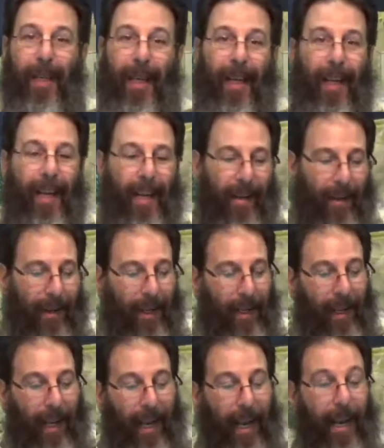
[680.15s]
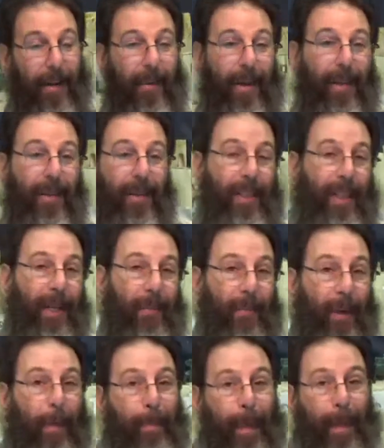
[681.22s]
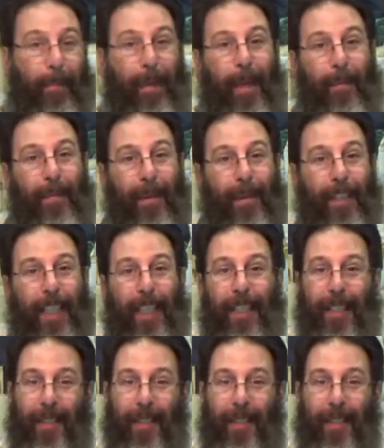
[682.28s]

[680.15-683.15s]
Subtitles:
getting angry. You see him whipping people.